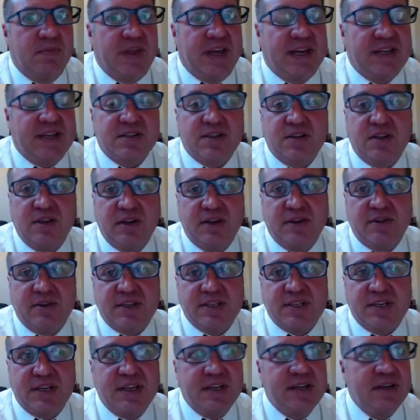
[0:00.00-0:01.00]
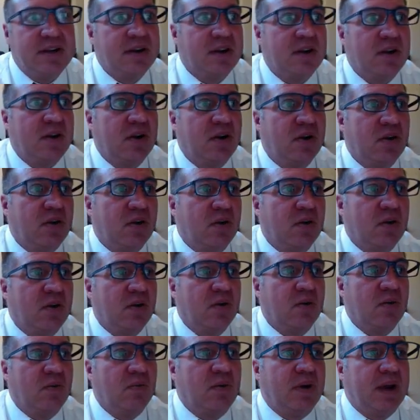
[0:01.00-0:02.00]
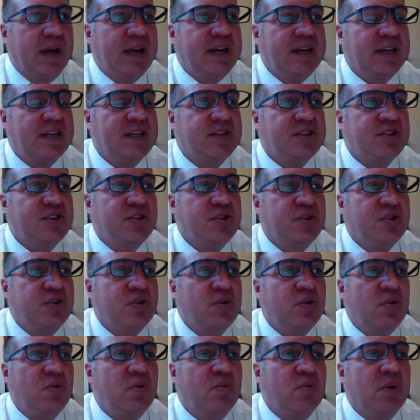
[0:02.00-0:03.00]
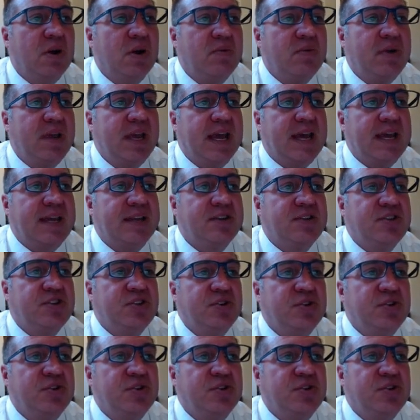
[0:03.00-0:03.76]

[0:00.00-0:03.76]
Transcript: That's clear, isn't it? Right into what we had